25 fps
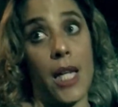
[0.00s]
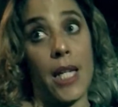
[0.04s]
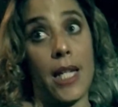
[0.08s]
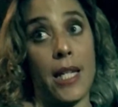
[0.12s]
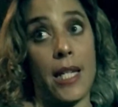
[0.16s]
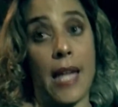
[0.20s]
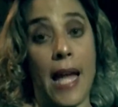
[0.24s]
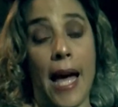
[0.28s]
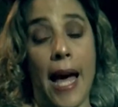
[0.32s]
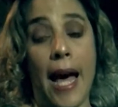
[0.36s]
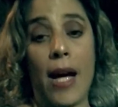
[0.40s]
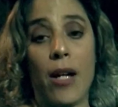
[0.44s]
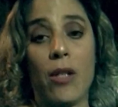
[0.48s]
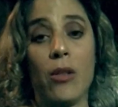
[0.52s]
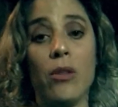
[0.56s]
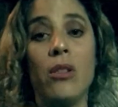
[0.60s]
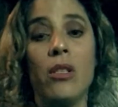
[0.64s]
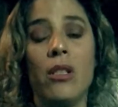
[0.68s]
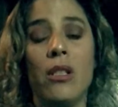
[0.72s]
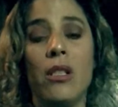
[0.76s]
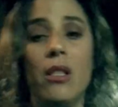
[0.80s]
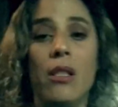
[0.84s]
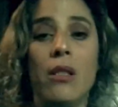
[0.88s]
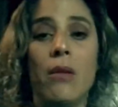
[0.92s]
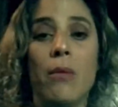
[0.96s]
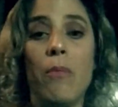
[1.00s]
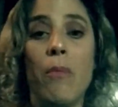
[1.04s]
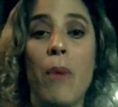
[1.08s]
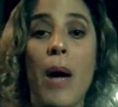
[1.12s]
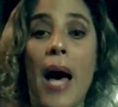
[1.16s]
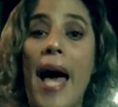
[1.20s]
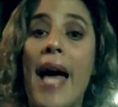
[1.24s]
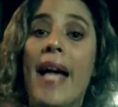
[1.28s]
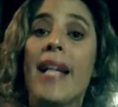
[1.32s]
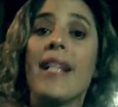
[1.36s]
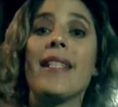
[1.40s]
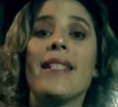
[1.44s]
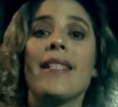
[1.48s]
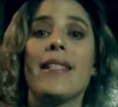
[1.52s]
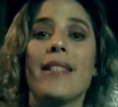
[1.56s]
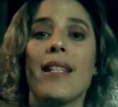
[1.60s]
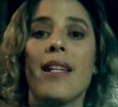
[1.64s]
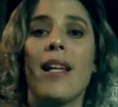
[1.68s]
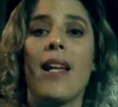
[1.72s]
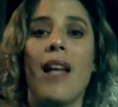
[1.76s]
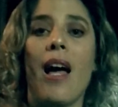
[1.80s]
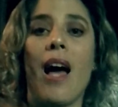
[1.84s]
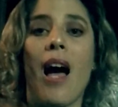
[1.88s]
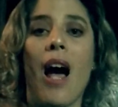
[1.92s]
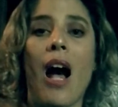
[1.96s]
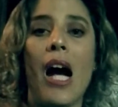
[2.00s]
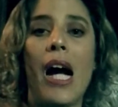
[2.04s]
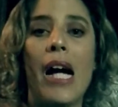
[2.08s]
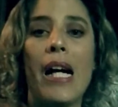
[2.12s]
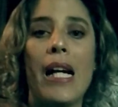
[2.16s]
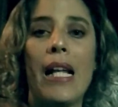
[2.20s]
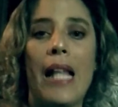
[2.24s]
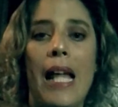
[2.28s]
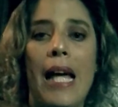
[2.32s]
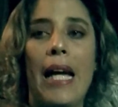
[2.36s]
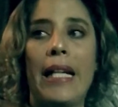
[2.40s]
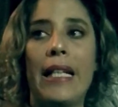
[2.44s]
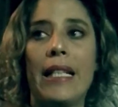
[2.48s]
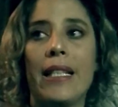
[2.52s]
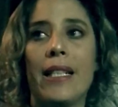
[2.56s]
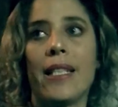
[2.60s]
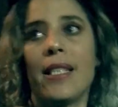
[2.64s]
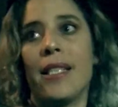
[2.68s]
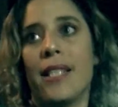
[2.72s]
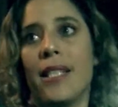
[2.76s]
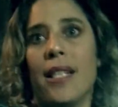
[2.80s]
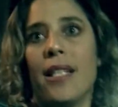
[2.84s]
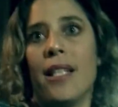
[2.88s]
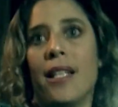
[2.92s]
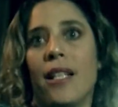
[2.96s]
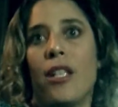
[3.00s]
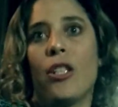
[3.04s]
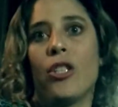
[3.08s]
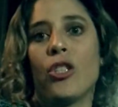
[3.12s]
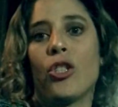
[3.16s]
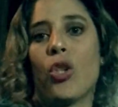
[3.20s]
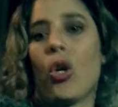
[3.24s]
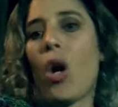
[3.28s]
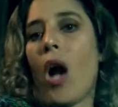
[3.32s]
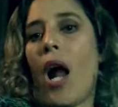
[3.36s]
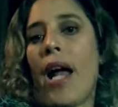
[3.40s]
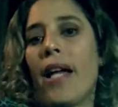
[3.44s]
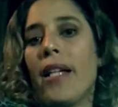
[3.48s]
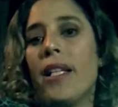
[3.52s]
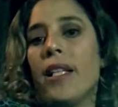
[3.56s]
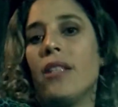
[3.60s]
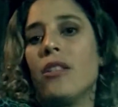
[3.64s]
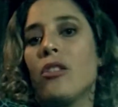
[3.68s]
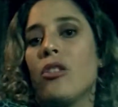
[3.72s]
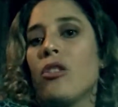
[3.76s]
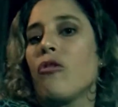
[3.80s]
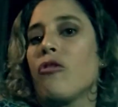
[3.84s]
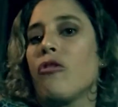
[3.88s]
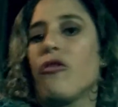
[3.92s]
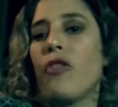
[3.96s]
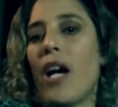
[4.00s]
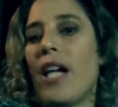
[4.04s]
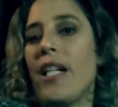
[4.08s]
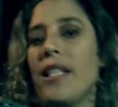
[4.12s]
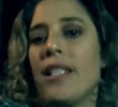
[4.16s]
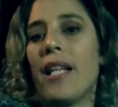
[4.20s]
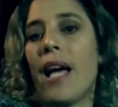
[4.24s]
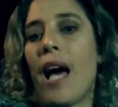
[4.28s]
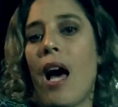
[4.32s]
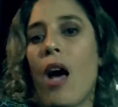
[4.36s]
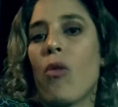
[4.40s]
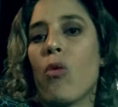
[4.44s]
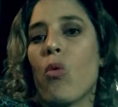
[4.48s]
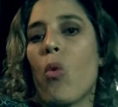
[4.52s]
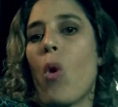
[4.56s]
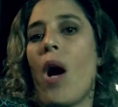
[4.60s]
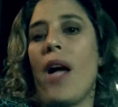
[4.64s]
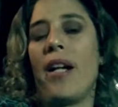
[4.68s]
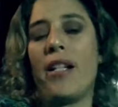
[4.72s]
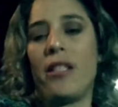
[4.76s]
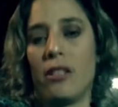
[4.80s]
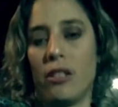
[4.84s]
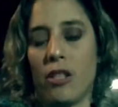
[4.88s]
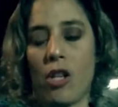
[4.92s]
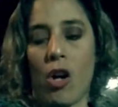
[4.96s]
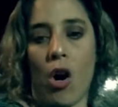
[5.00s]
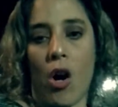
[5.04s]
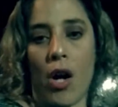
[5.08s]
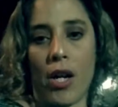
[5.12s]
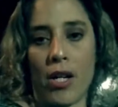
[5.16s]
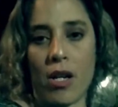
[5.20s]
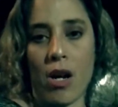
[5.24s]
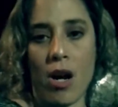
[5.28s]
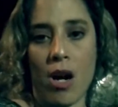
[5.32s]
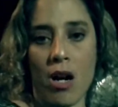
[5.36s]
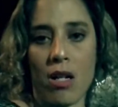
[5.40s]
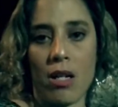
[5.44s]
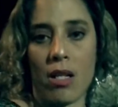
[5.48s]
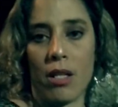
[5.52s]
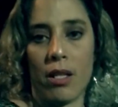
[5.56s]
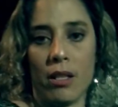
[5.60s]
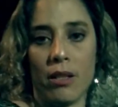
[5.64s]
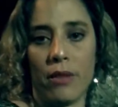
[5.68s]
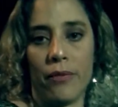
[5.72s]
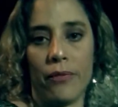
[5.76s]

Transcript: Now, banks are like trying to find out what is going on.